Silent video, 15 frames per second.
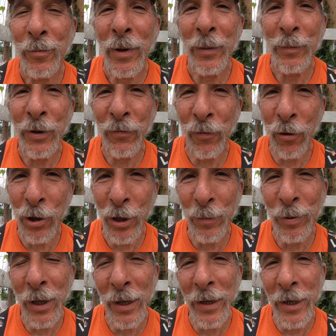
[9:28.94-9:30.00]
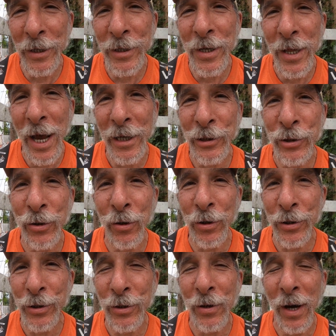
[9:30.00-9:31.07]
But before you plug into that
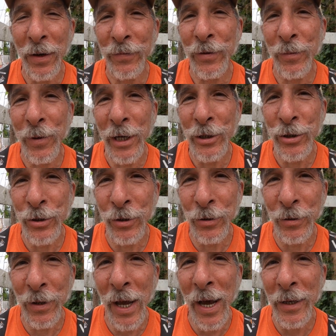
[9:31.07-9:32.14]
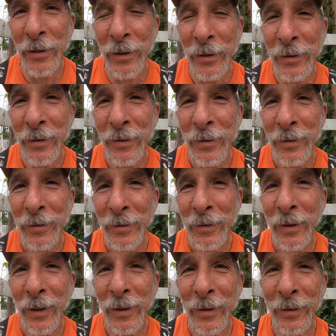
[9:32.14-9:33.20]
source, you have to make sure that
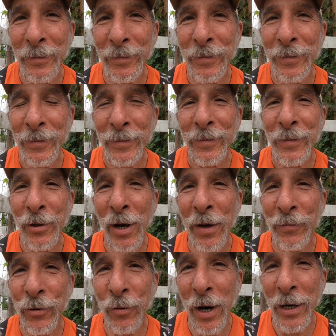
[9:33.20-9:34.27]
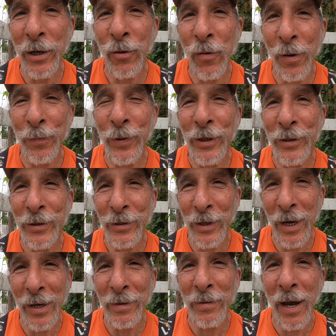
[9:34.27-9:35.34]
you have the right equipment
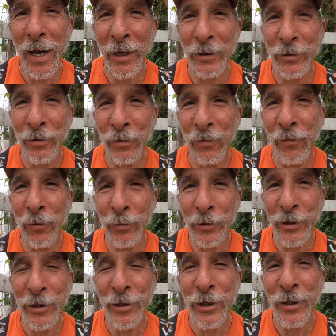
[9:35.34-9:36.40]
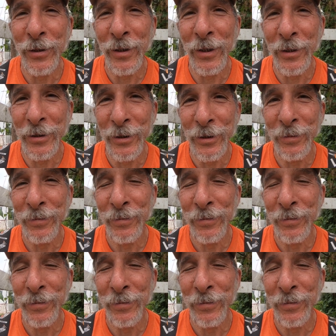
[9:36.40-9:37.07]
to handle the voltage, because